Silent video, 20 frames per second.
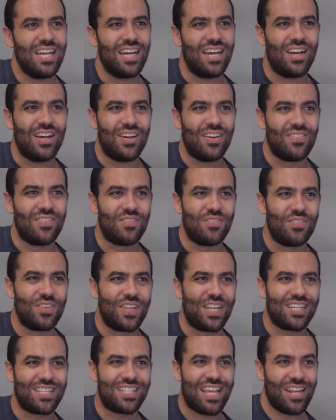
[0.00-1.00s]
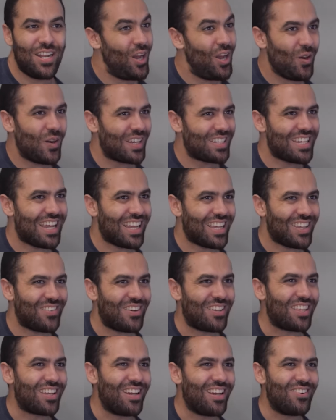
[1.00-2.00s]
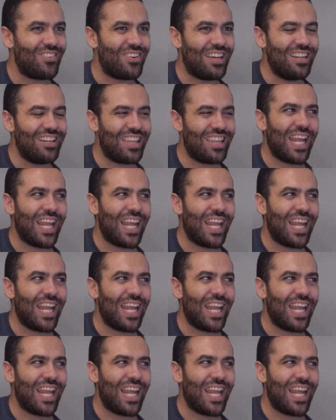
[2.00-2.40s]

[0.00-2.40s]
uh, because they know exactly where the gun went.